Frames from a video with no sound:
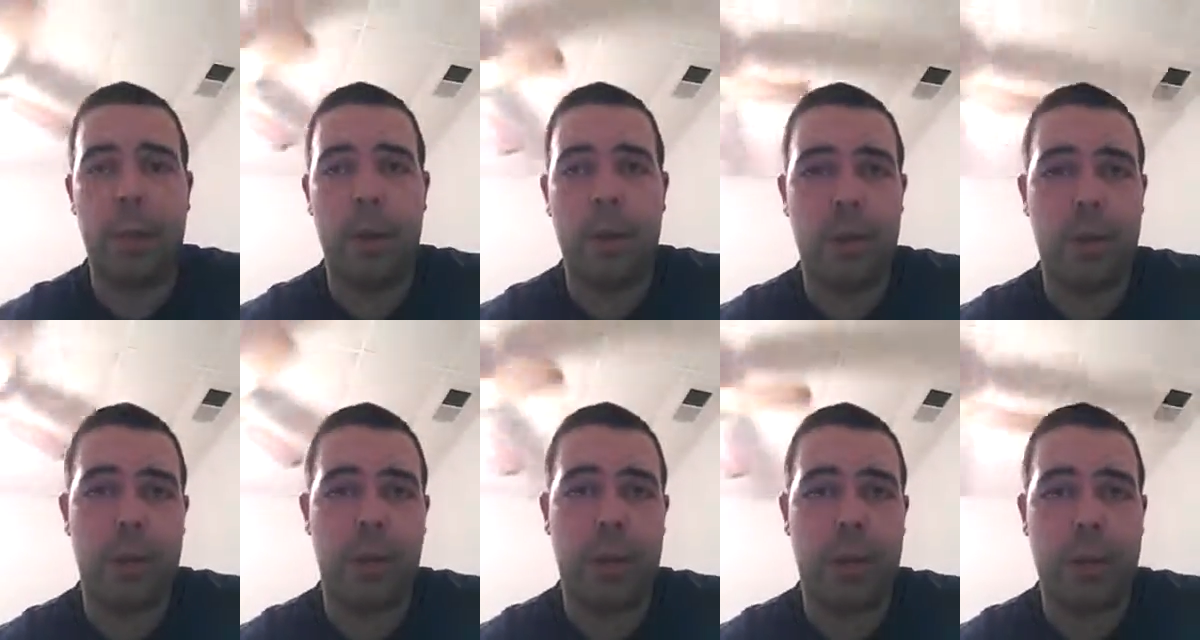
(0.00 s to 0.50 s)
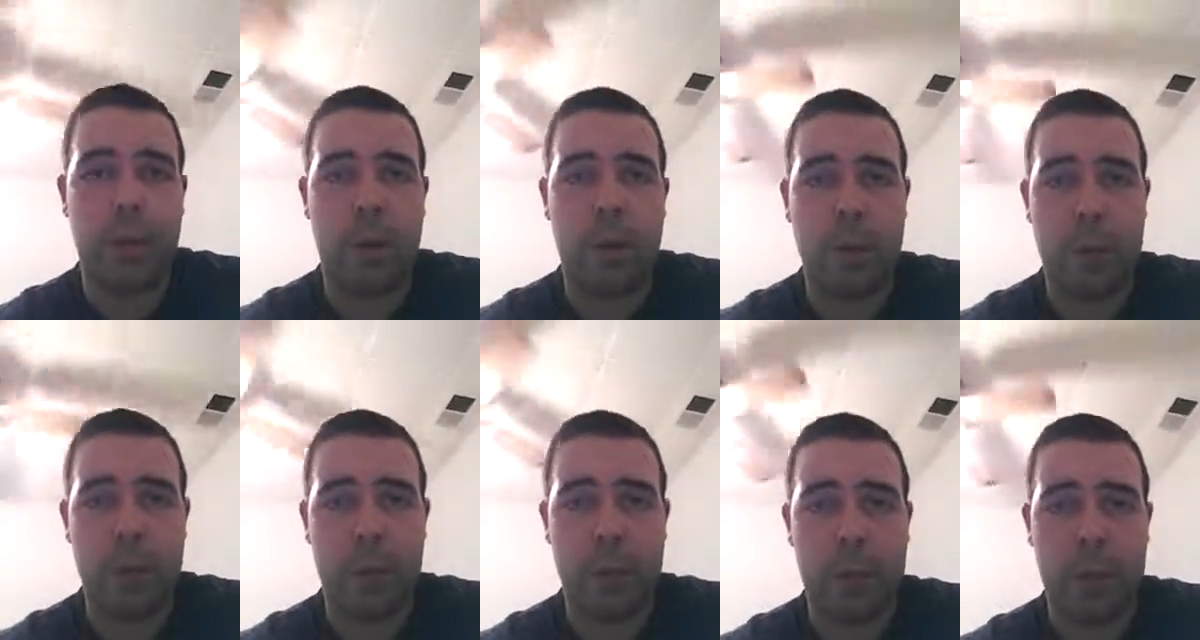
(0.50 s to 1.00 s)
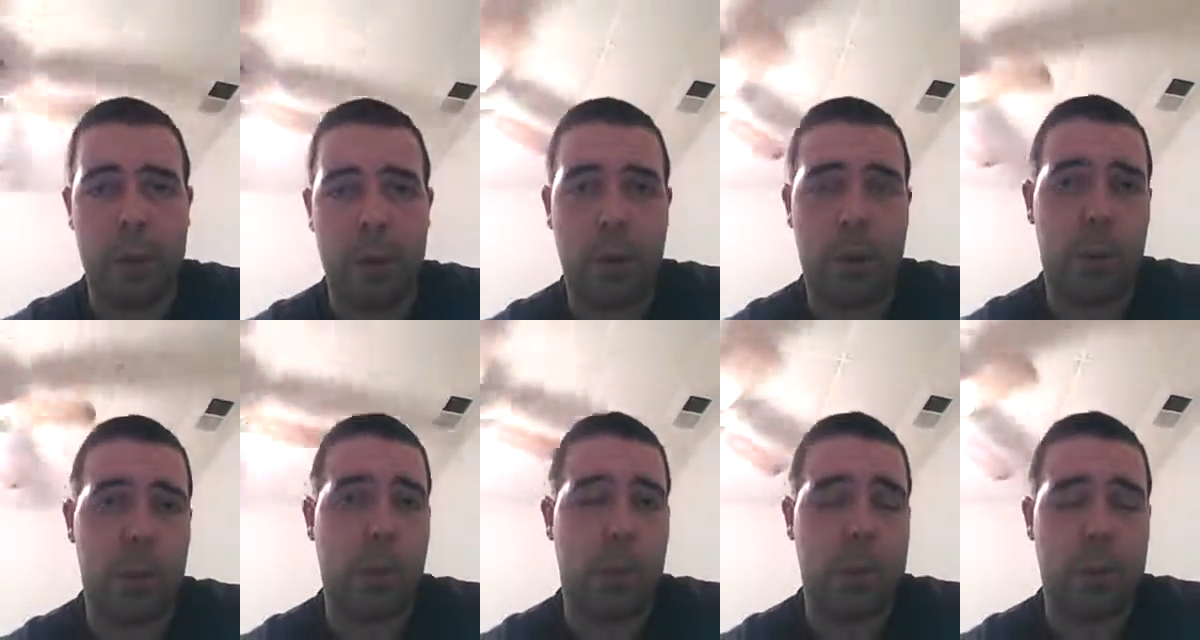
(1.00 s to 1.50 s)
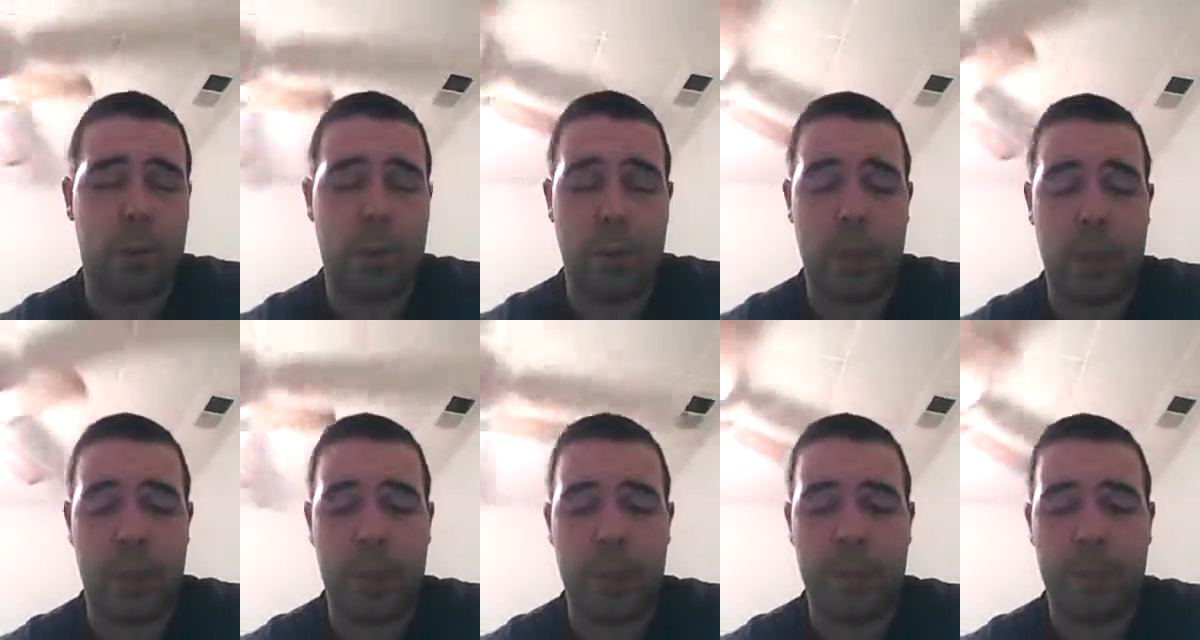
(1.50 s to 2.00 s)
new building going up in your zone, a commercial
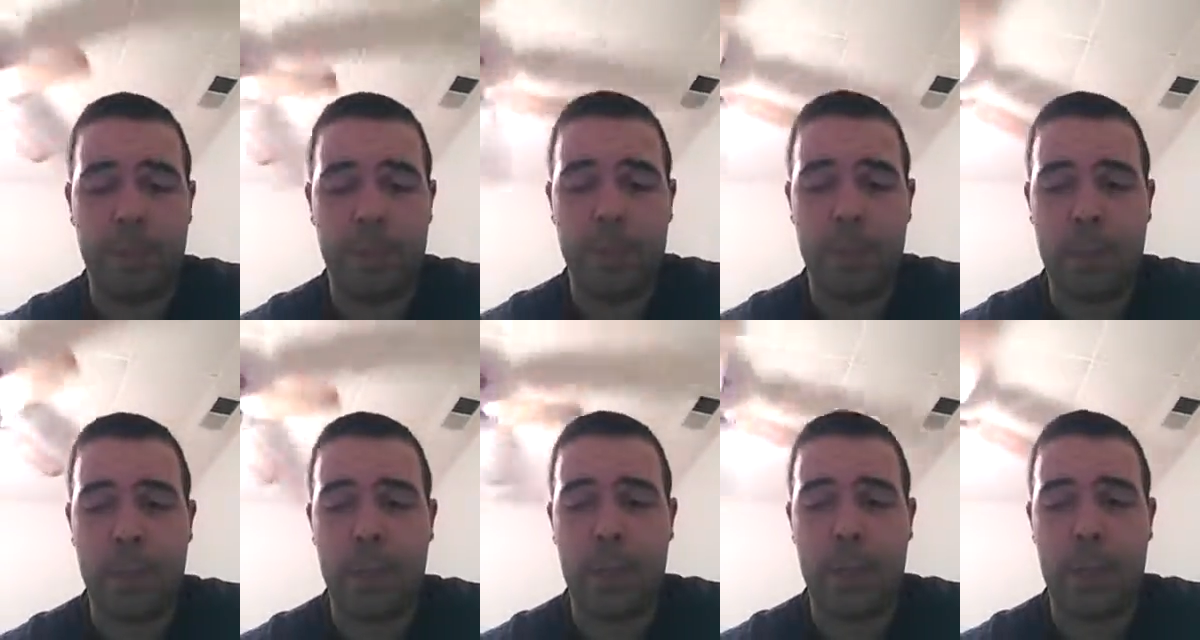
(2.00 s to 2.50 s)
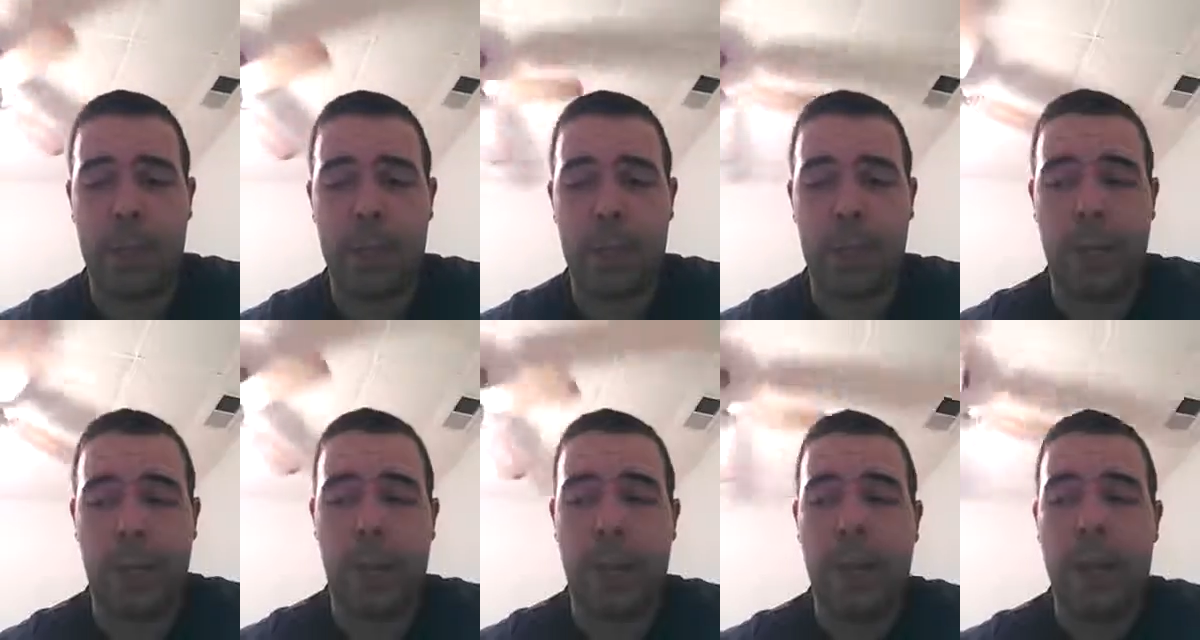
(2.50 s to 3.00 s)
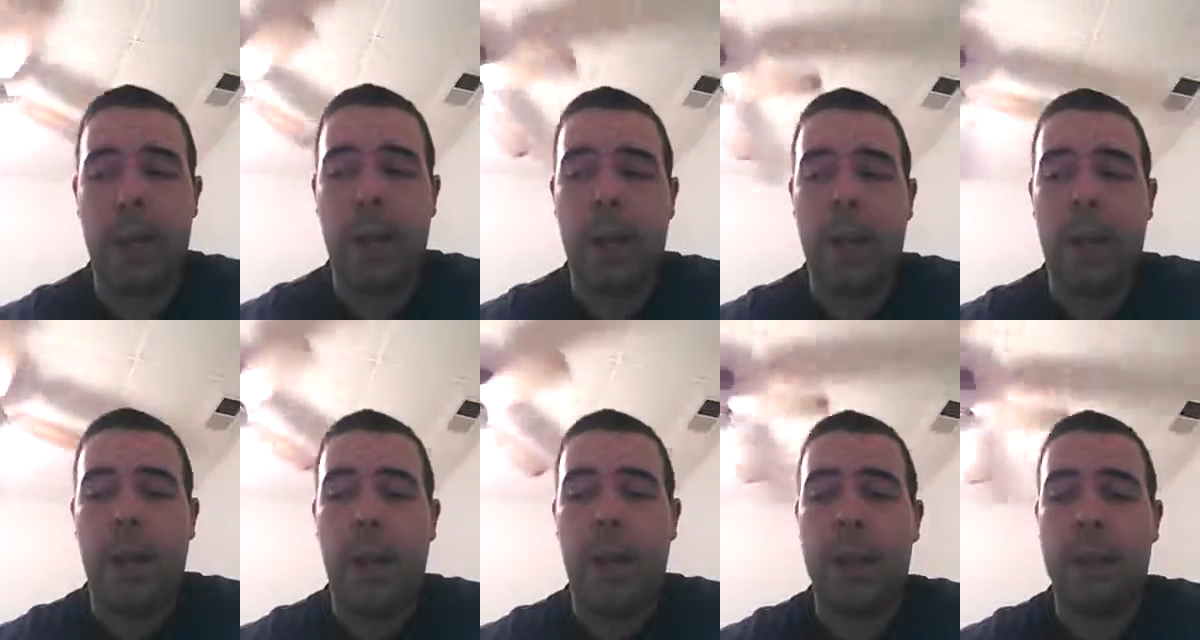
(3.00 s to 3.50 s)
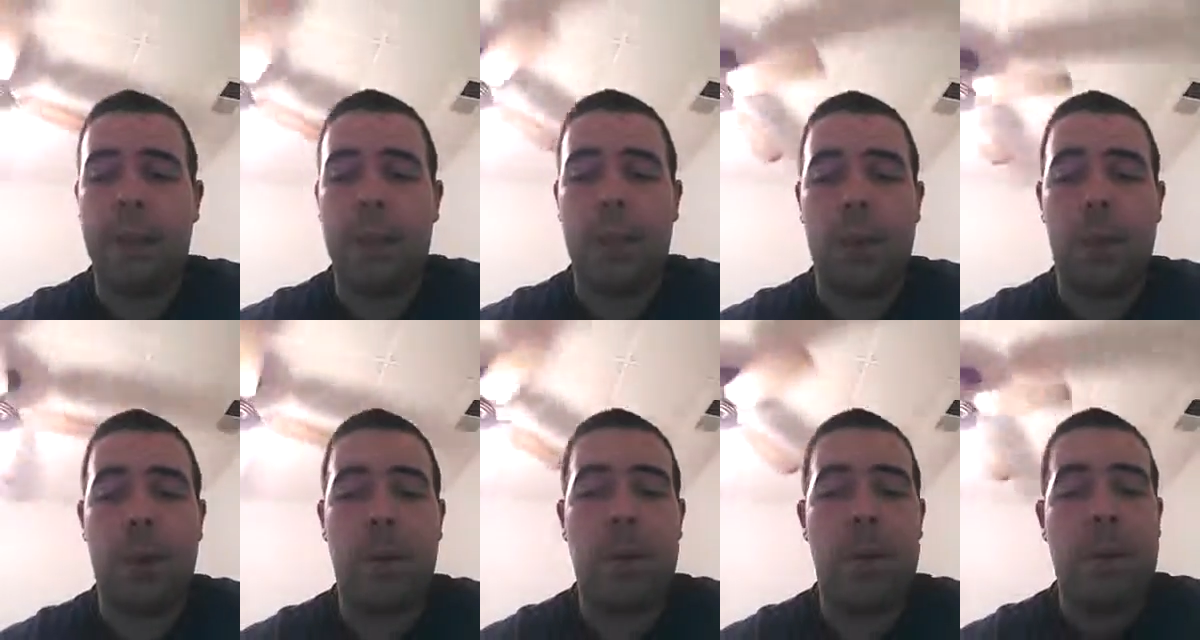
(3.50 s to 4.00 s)
building especially.
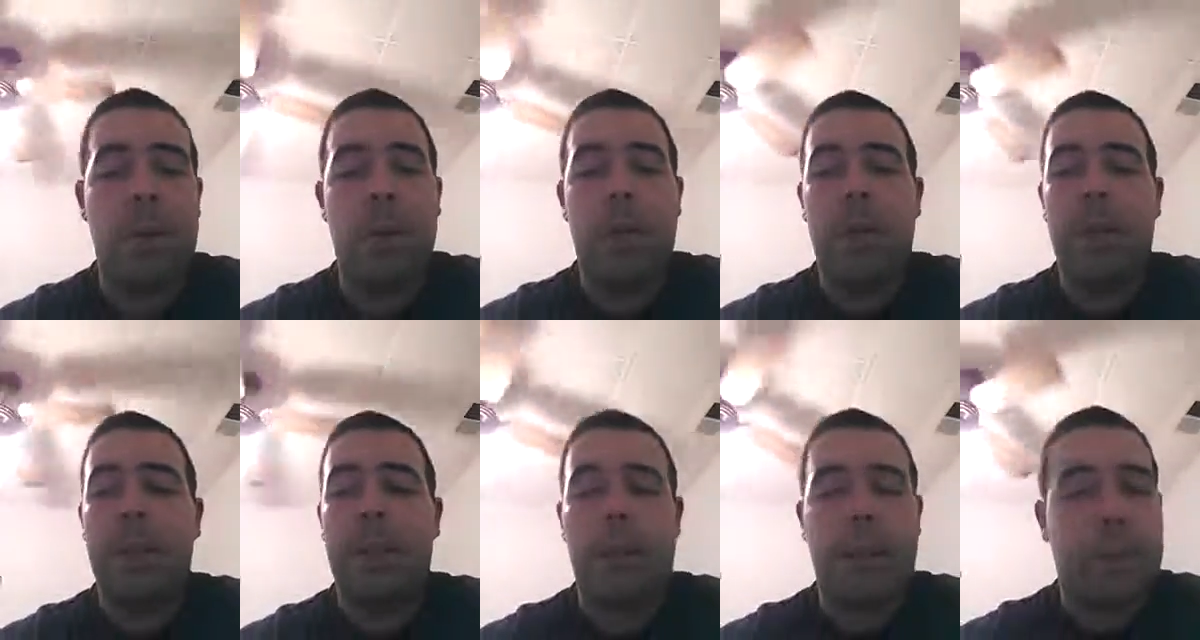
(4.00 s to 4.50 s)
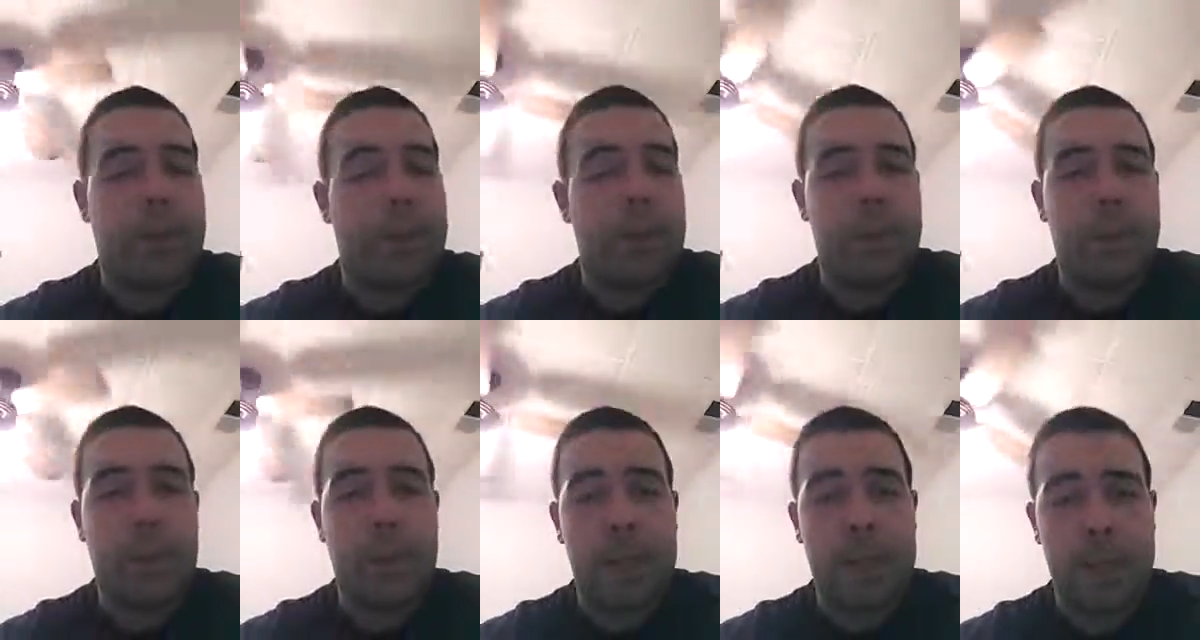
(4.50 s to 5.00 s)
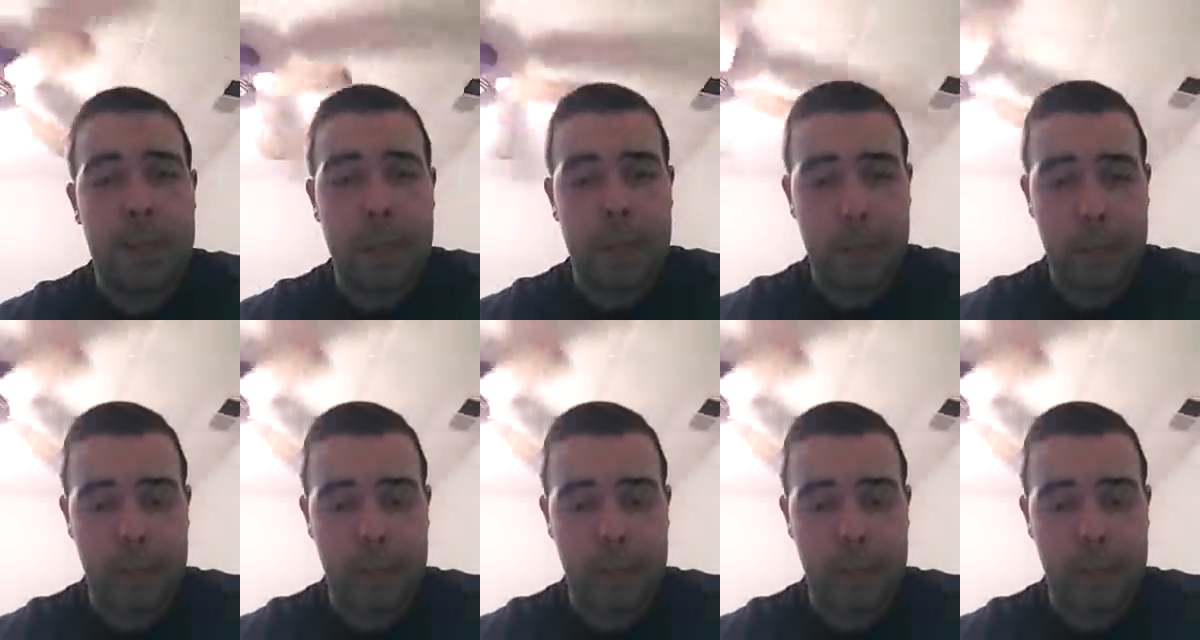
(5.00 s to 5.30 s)
So different aspects.